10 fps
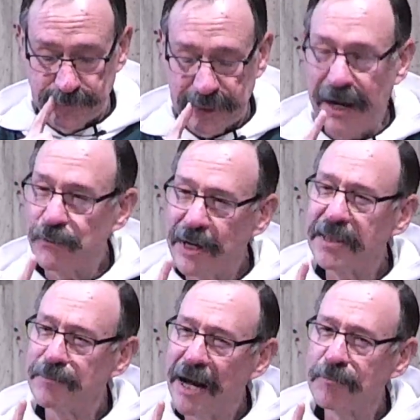I read the
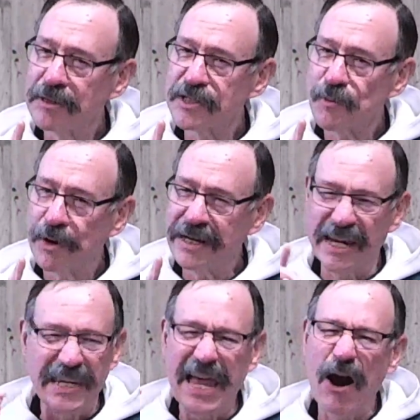Bible this morning
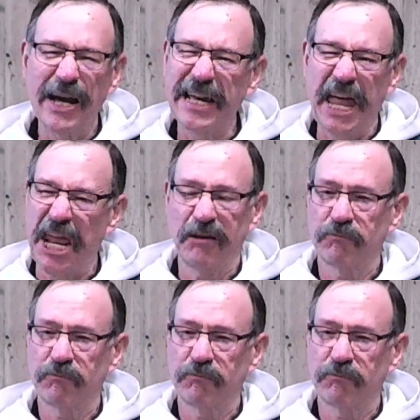and now I get it.